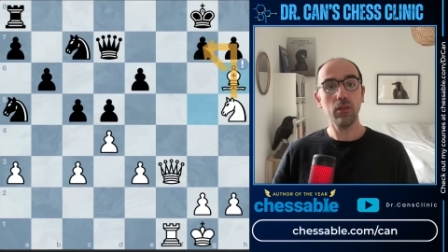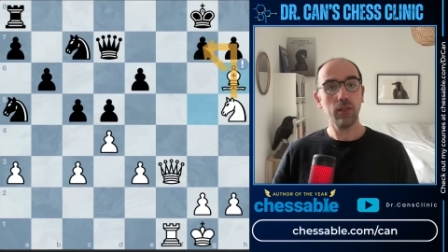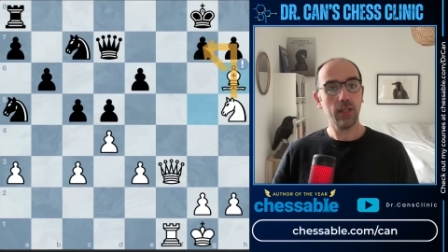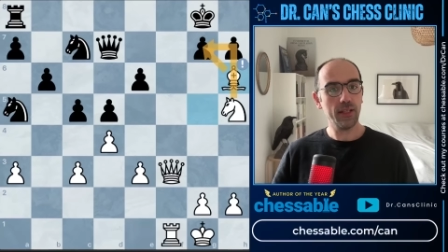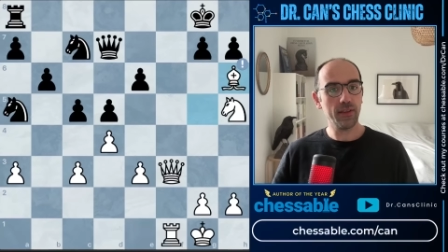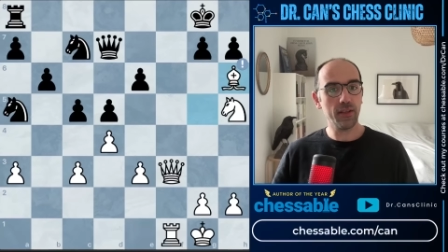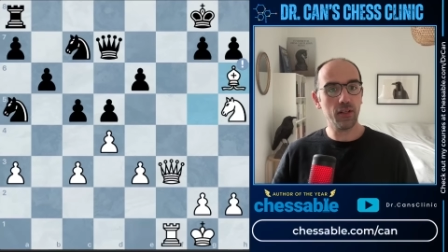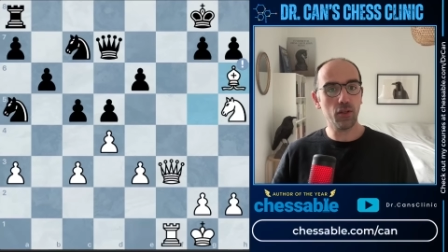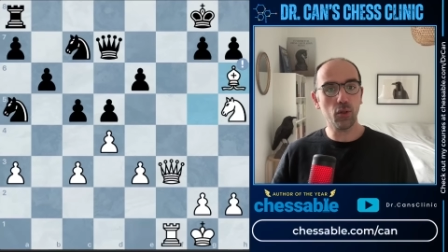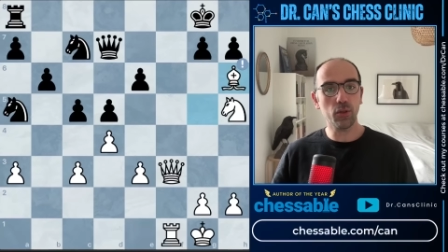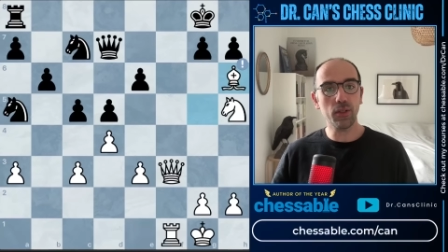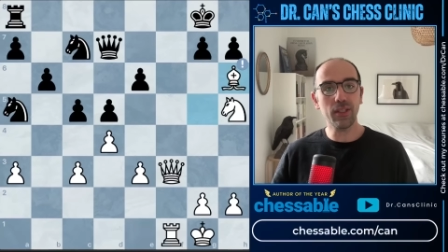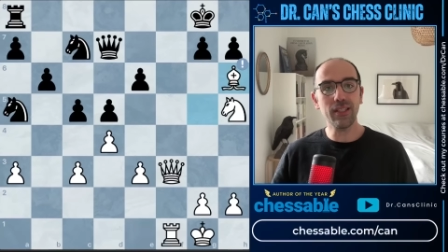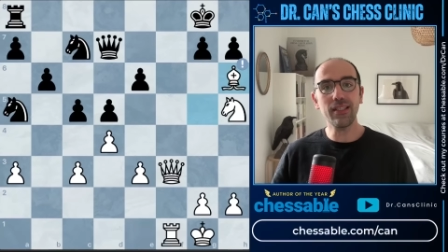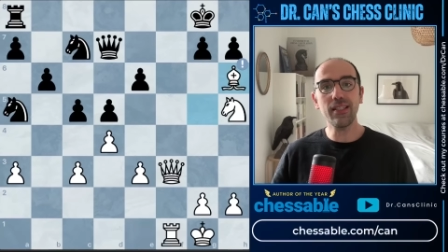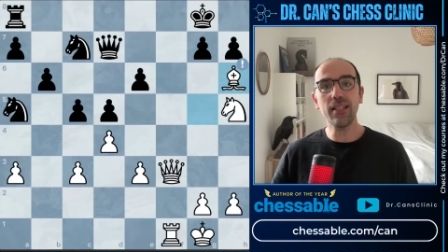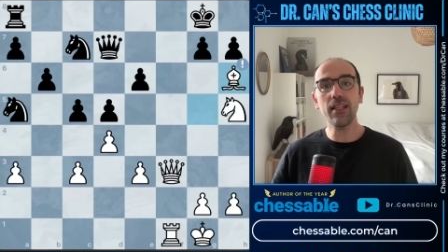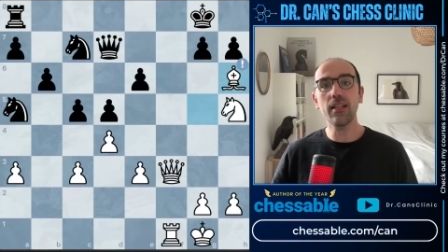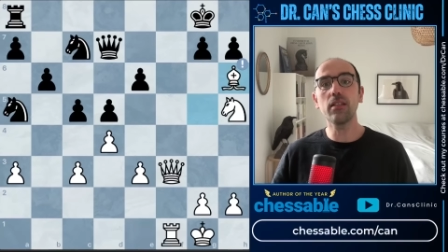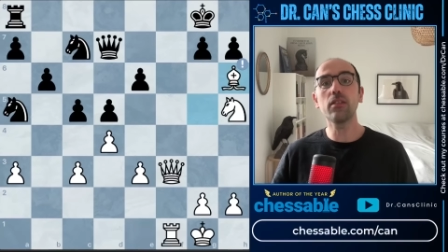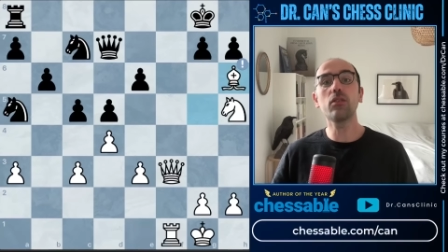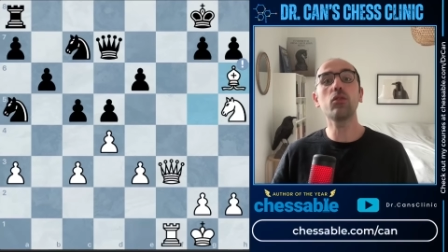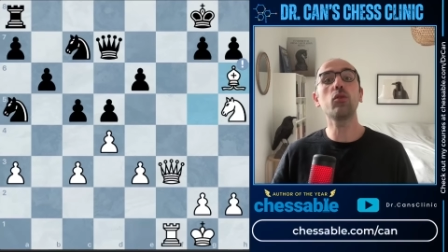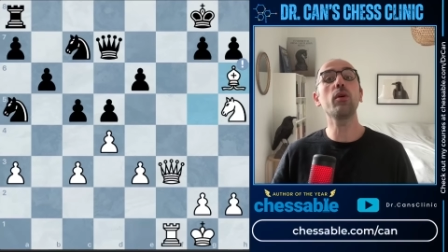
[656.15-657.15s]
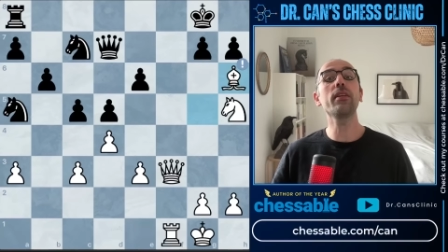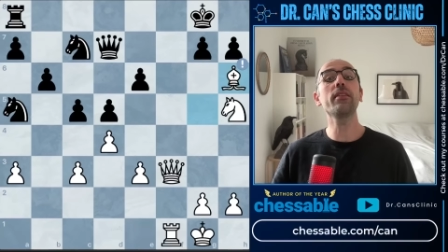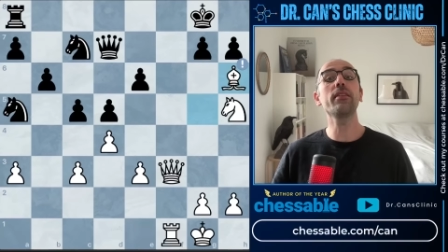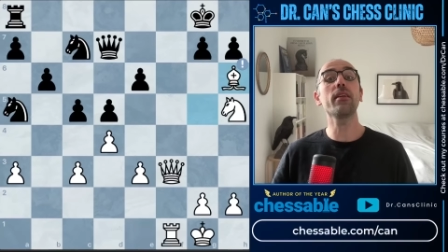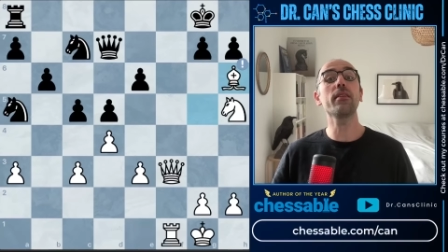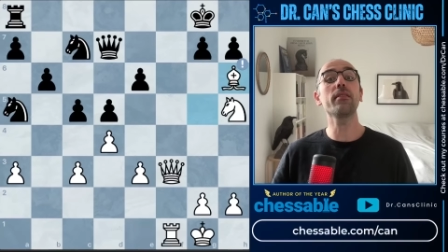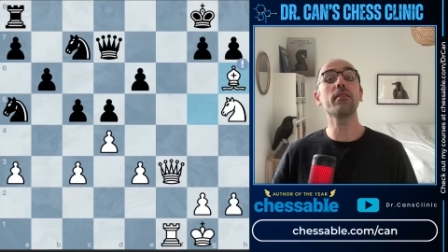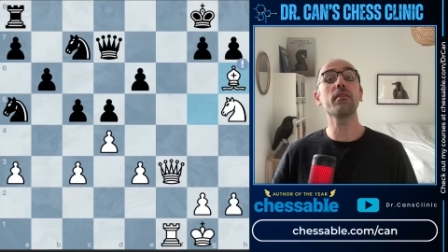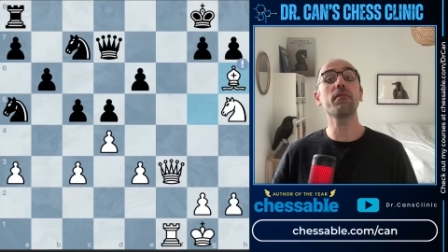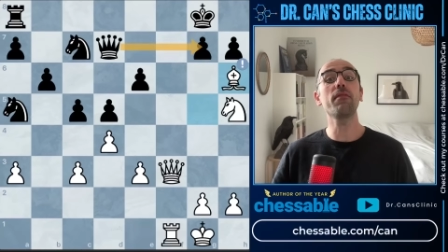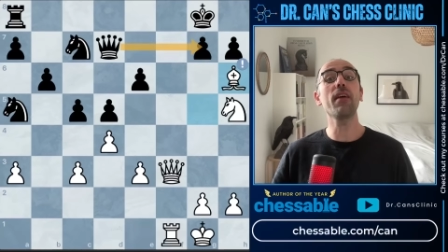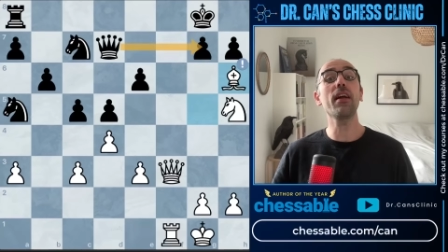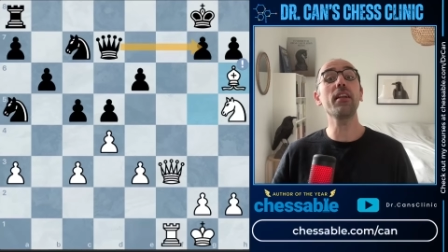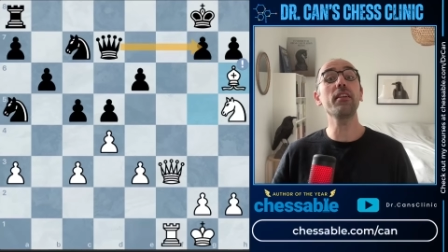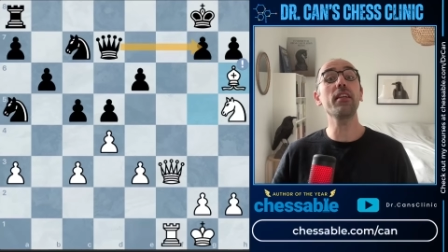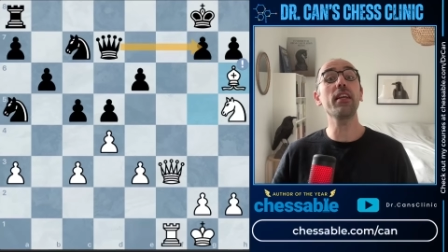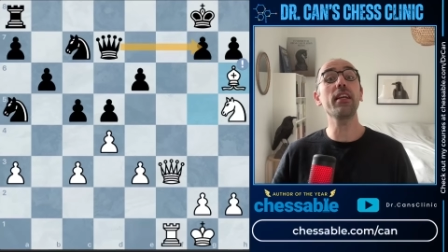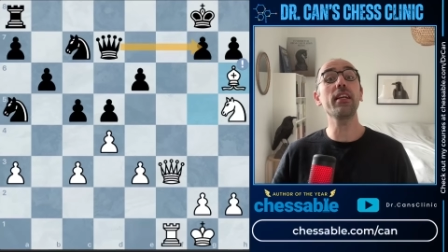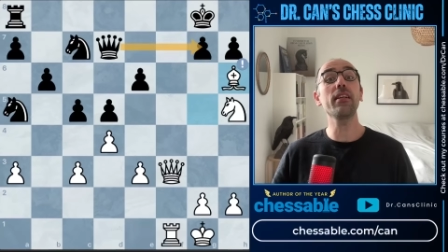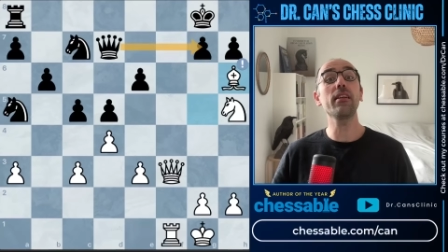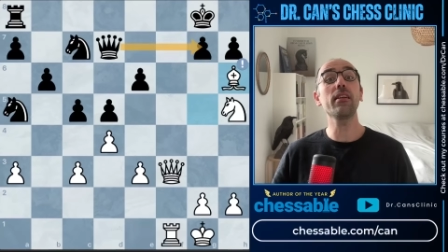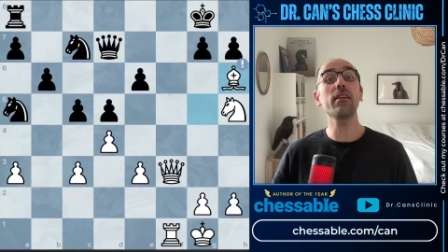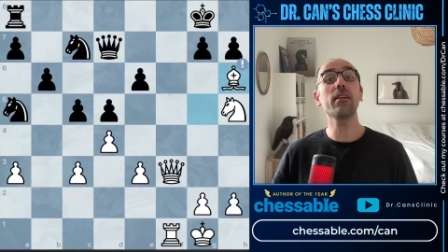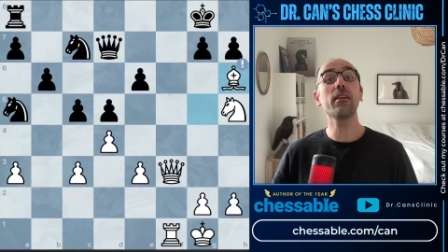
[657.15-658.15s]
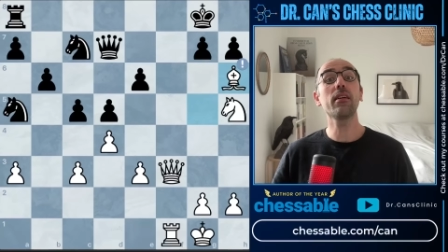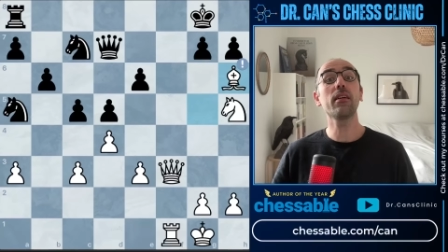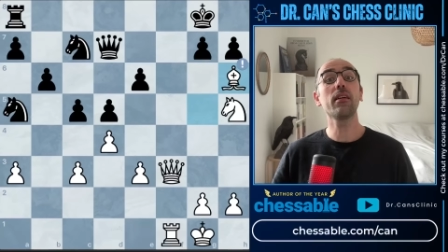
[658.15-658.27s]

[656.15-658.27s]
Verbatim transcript: and there's only a single queen that is defending.